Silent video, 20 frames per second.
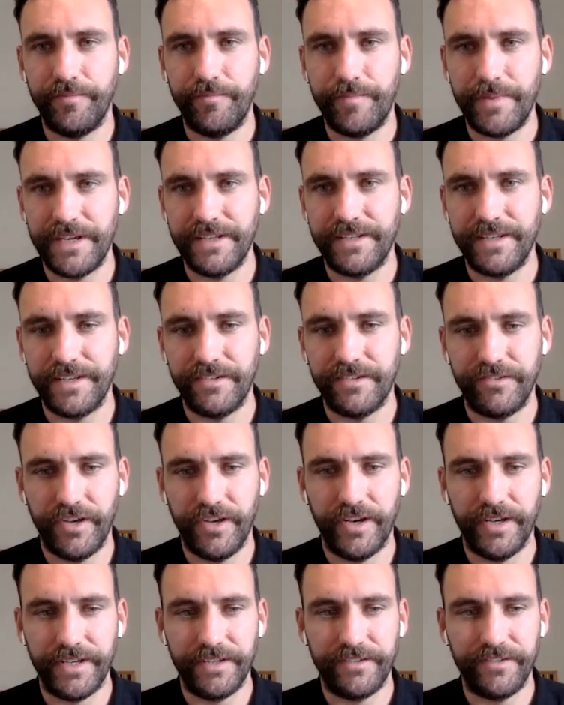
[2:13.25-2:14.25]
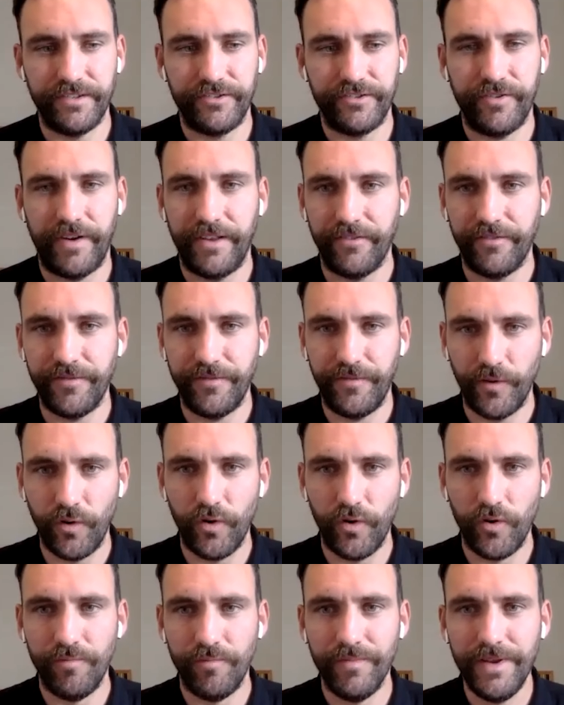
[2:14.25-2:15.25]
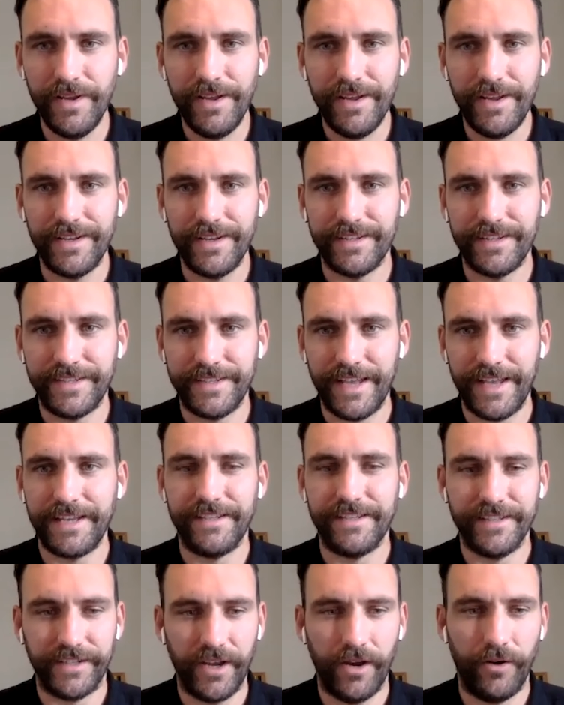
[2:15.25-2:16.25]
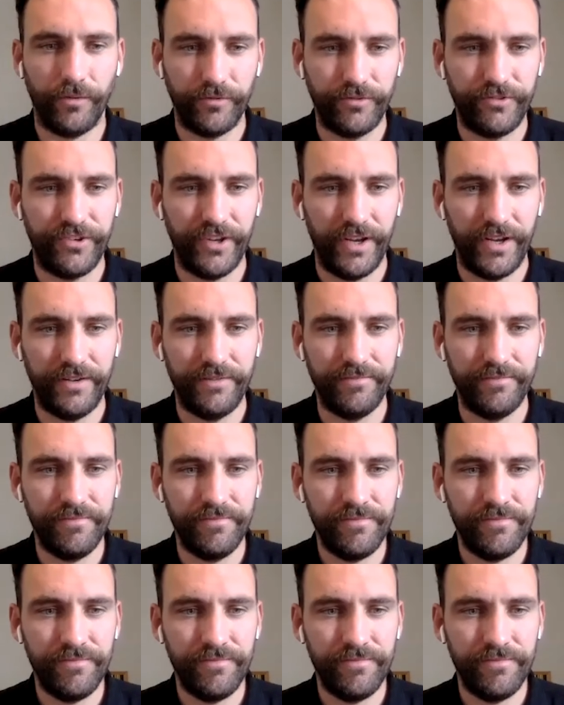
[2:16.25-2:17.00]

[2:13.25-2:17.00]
BT's journey to transform its data culture.